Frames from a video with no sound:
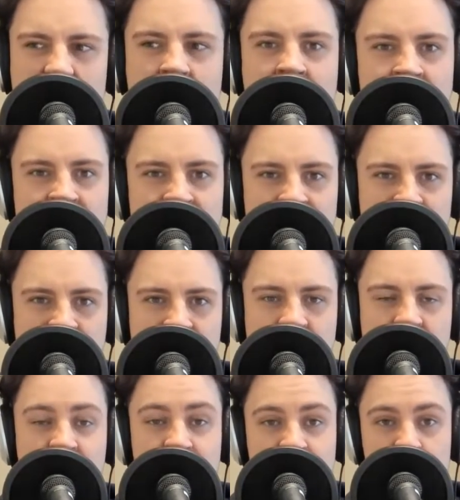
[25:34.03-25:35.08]
anger
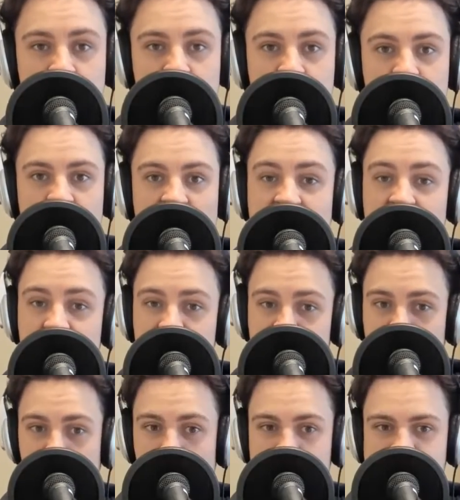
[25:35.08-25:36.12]
and frustration
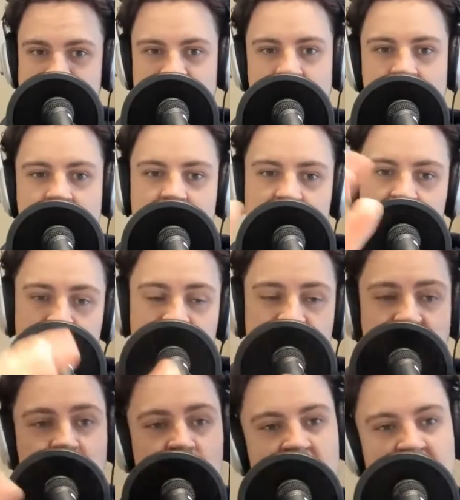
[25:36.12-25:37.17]
towards his character, which
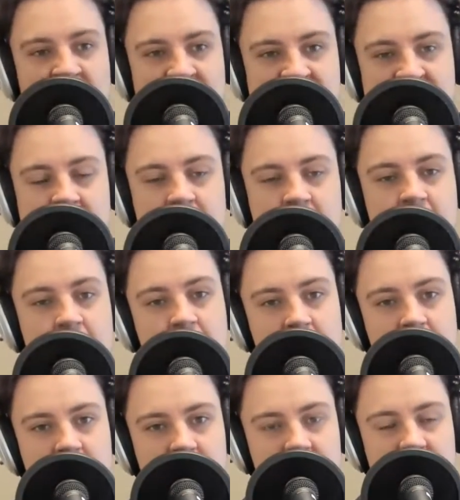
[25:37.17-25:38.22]
then relays
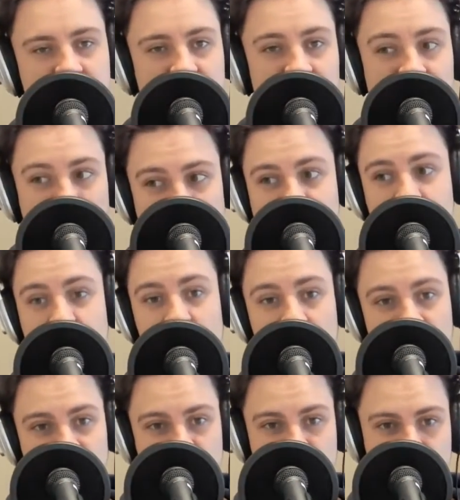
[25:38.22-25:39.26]
later on
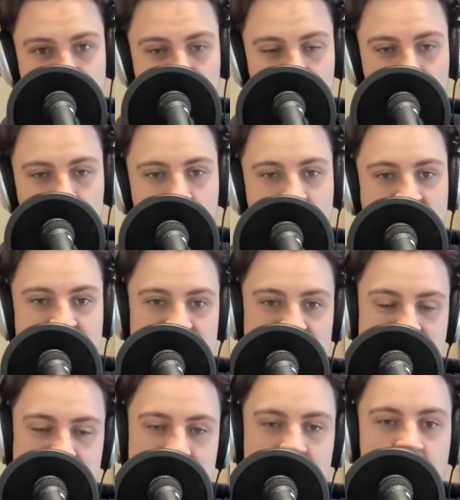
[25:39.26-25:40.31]
in the film when
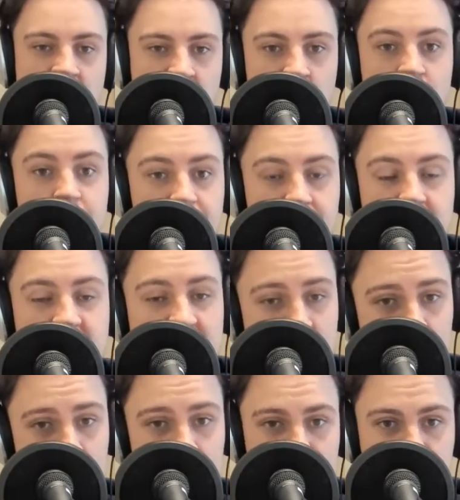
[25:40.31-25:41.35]
he,
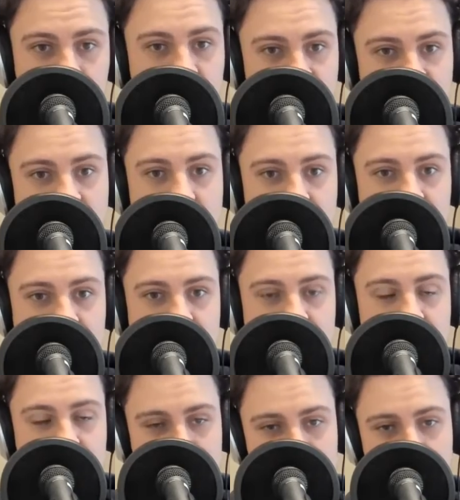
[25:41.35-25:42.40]
kills
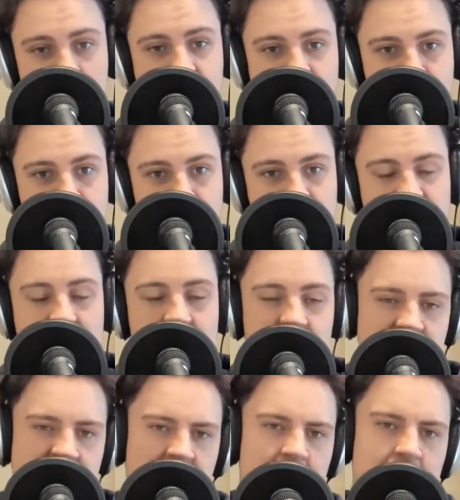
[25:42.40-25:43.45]
that Murray
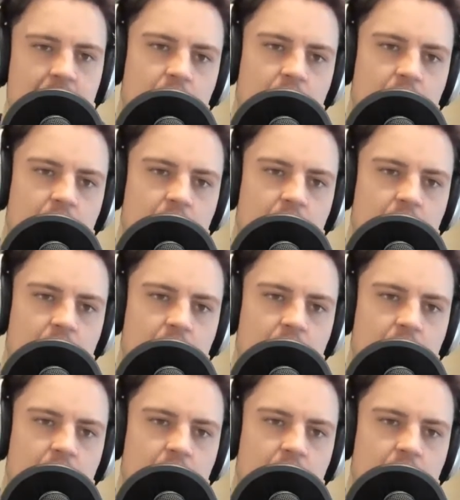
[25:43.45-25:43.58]
character.